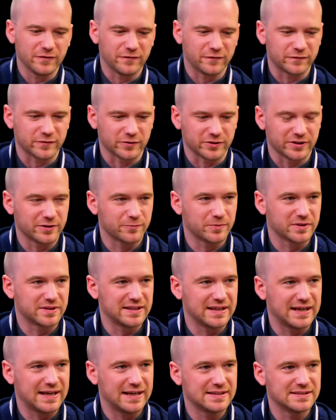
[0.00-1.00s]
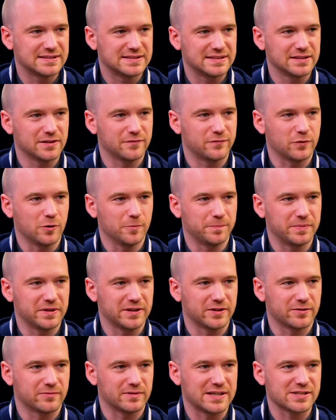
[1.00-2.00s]
you flirted with the idea of
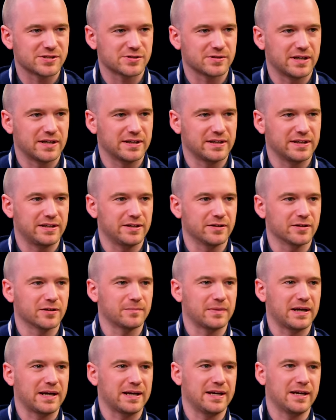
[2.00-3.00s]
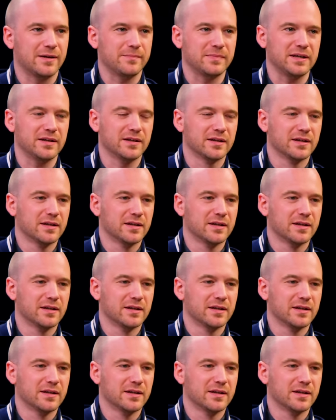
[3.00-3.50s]
opening a restaurant here in Miami.